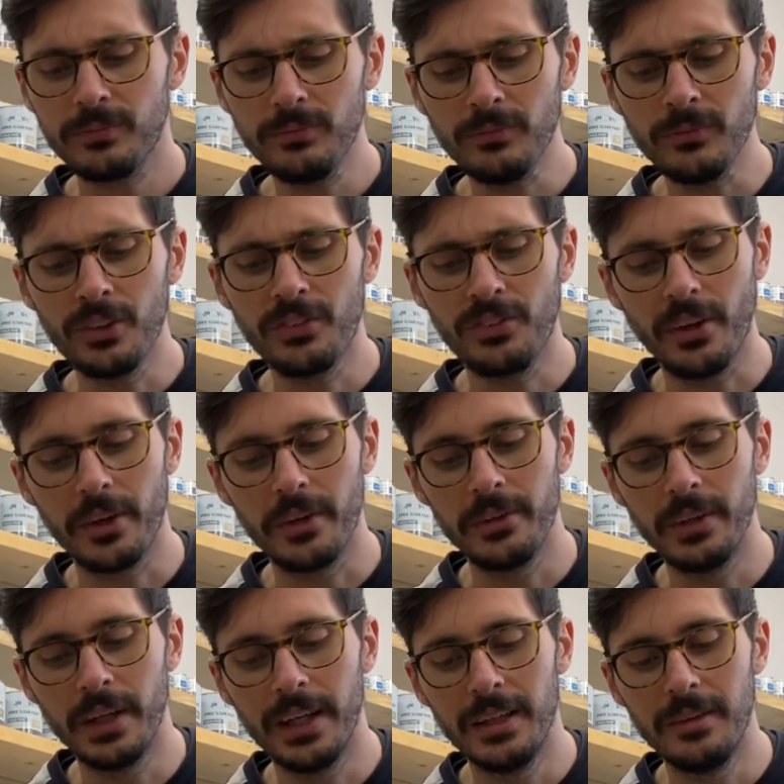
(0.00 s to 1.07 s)

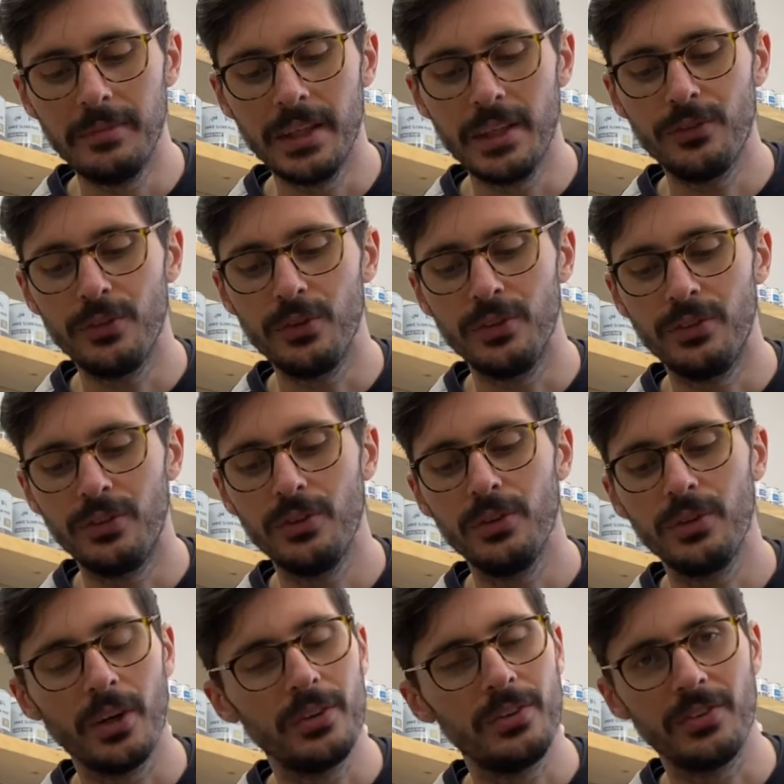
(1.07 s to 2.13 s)
So if you do
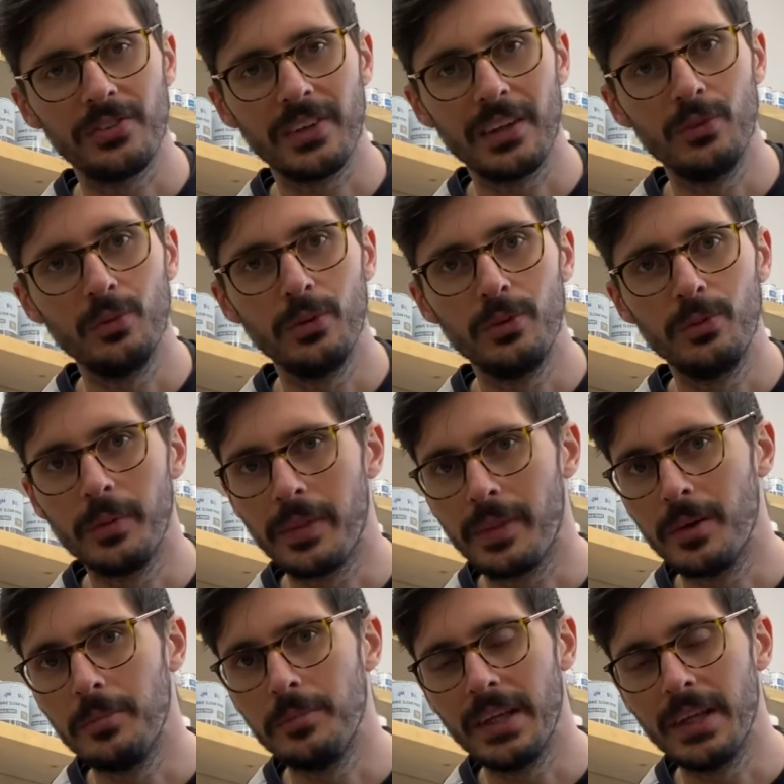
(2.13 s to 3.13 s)
go to sand wood with them,